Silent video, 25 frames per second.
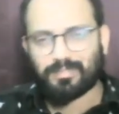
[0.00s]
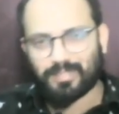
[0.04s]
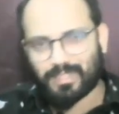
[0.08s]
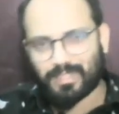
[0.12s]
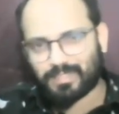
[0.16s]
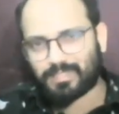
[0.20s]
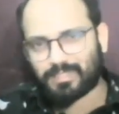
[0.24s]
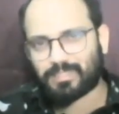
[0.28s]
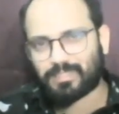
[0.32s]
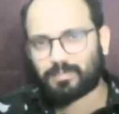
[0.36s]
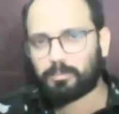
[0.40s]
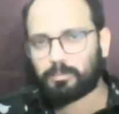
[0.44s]

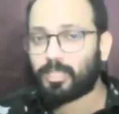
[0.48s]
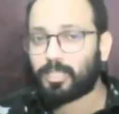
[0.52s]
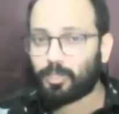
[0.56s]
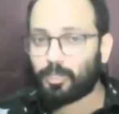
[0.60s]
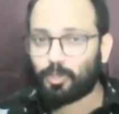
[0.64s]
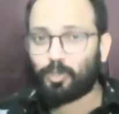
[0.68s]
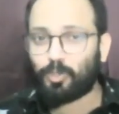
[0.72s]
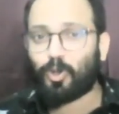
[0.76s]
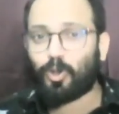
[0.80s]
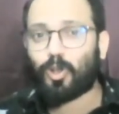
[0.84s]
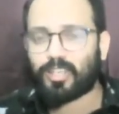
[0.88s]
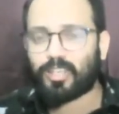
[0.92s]
Yes, but
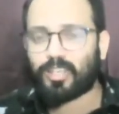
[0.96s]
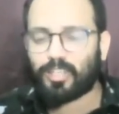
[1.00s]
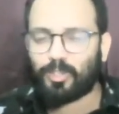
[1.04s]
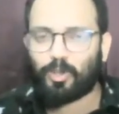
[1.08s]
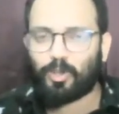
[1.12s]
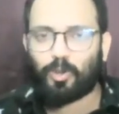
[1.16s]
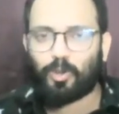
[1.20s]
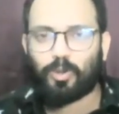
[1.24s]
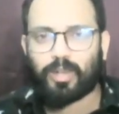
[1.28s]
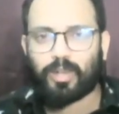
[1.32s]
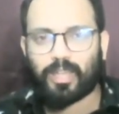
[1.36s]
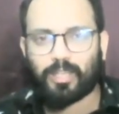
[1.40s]
you already
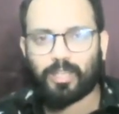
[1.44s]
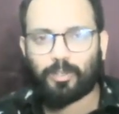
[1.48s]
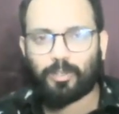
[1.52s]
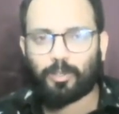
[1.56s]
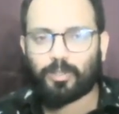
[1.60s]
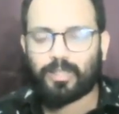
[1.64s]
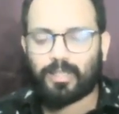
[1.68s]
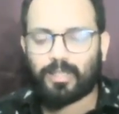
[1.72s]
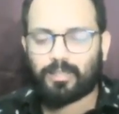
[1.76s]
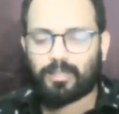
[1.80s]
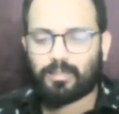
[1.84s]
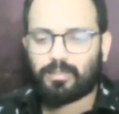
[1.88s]
know, I
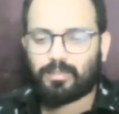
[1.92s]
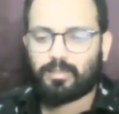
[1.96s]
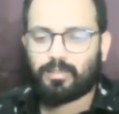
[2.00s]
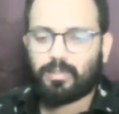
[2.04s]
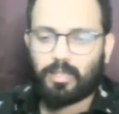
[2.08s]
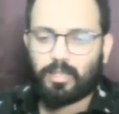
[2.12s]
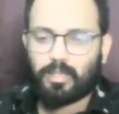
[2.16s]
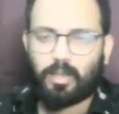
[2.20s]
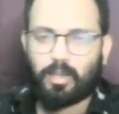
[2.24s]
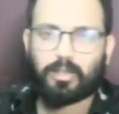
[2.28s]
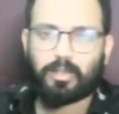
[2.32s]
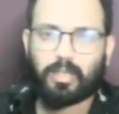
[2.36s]
know that.
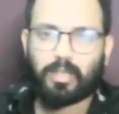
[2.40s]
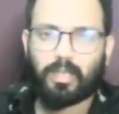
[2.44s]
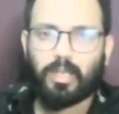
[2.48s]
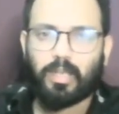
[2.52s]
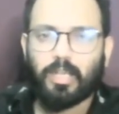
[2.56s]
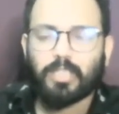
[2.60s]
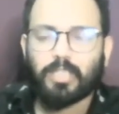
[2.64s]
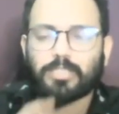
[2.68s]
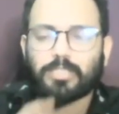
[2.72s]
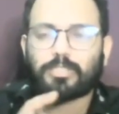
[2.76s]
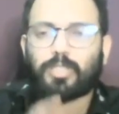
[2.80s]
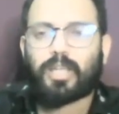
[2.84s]
Okay,
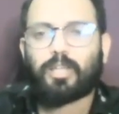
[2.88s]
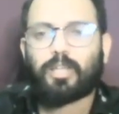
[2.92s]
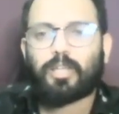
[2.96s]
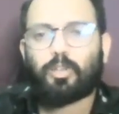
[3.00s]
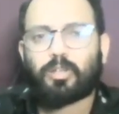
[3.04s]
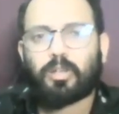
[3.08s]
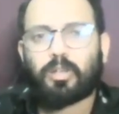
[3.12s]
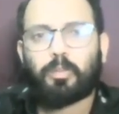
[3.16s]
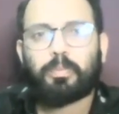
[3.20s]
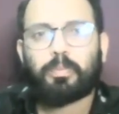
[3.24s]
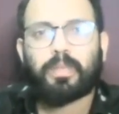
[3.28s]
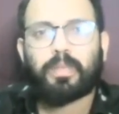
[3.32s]
so
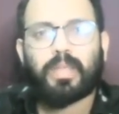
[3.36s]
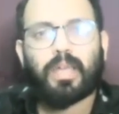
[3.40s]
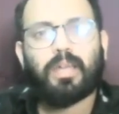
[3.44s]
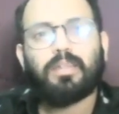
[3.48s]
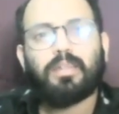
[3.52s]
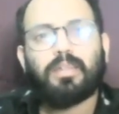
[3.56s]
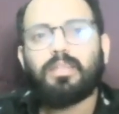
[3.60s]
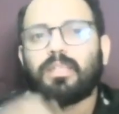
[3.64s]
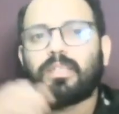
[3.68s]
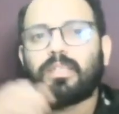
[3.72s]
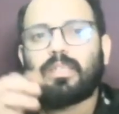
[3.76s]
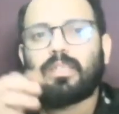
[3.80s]
allotropy na,
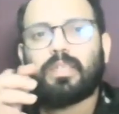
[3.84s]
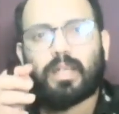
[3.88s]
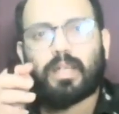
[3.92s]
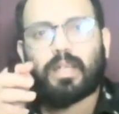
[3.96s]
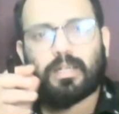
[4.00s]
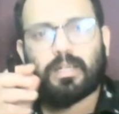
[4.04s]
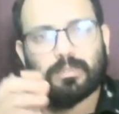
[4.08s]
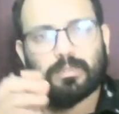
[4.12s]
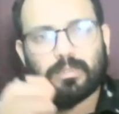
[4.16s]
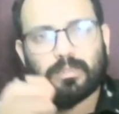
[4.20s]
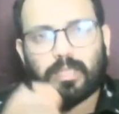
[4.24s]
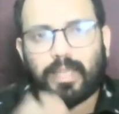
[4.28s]
yeah,
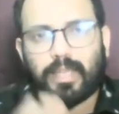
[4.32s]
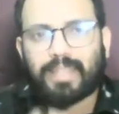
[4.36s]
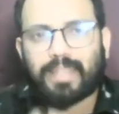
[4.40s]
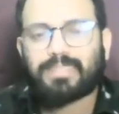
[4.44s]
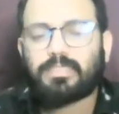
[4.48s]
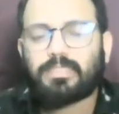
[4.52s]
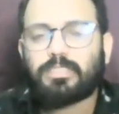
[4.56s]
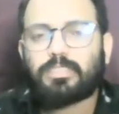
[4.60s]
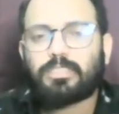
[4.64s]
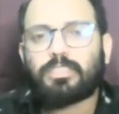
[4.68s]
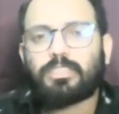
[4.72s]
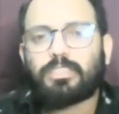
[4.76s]

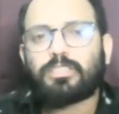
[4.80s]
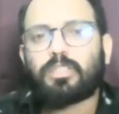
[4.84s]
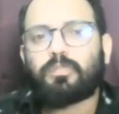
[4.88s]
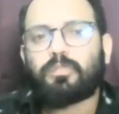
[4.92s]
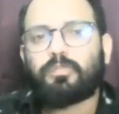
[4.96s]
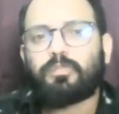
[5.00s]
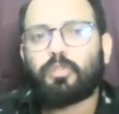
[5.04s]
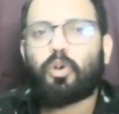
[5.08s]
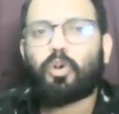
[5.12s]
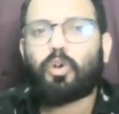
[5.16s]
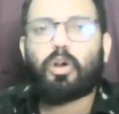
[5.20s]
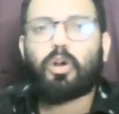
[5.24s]
existence of
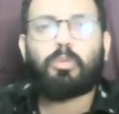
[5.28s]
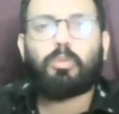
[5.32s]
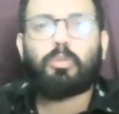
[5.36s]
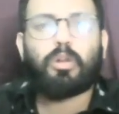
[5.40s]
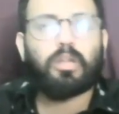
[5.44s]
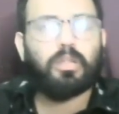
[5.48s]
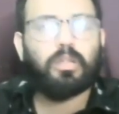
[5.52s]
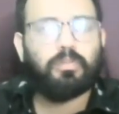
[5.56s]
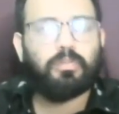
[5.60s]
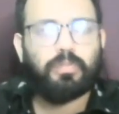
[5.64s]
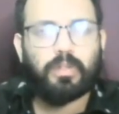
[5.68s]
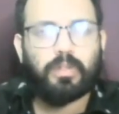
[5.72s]
two or
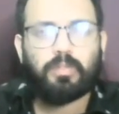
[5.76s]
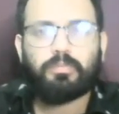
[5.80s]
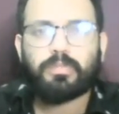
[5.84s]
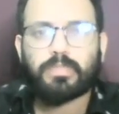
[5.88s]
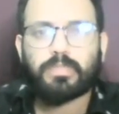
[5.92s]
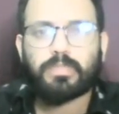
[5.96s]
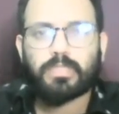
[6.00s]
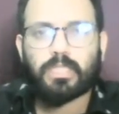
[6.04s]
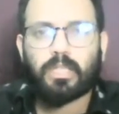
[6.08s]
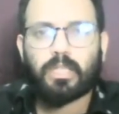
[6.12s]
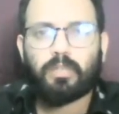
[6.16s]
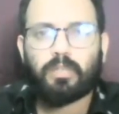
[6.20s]
more different
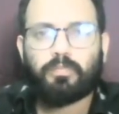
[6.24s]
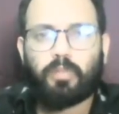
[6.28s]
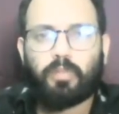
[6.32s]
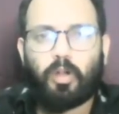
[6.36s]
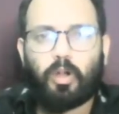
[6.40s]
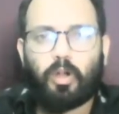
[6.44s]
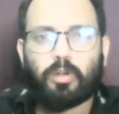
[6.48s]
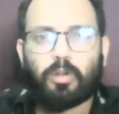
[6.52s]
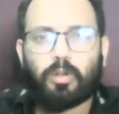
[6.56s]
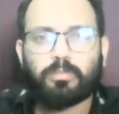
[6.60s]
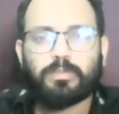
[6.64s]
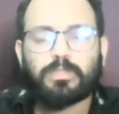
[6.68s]
physical
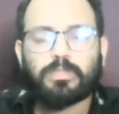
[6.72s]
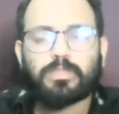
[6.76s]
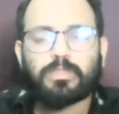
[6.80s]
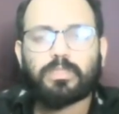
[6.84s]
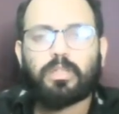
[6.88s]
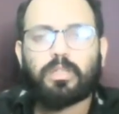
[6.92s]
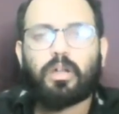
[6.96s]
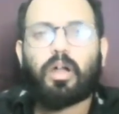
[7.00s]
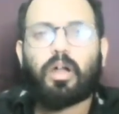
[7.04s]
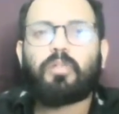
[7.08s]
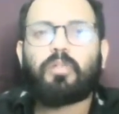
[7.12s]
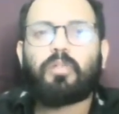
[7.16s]
forms
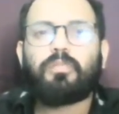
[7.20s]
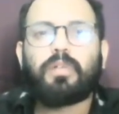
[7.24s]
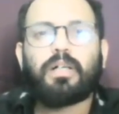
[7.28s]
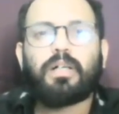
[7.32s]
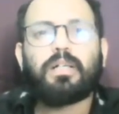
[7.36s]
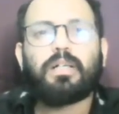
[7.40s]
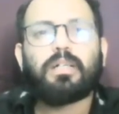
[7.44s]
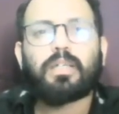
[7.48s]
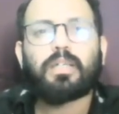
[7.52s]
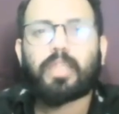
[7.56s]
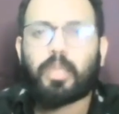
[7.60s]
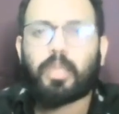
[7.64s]
of a
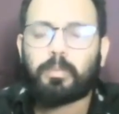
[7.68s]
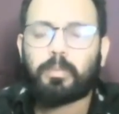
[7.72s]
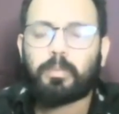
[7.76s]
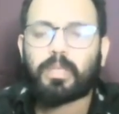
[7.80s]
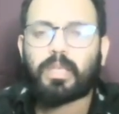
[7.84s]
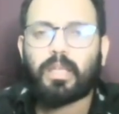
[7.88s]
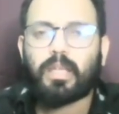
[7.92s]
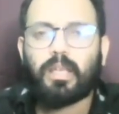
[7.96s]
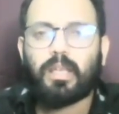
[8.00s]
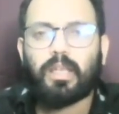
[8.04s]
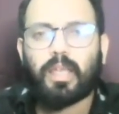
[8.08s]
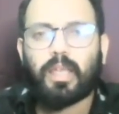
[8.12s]

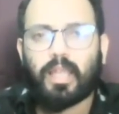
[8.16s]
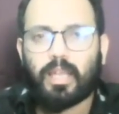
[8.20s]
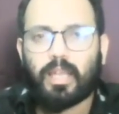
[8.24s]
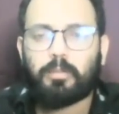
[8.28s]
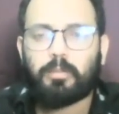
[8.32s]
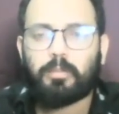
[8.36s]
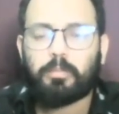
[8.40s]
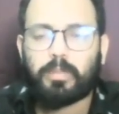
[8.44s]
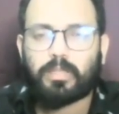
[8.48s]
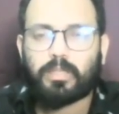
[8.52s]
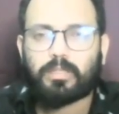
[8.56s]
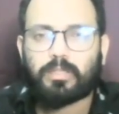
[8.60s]
chemical
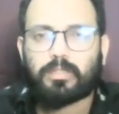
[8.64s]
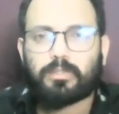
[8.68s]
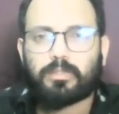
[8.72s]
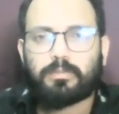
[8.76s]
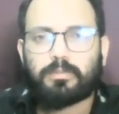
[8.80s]
element.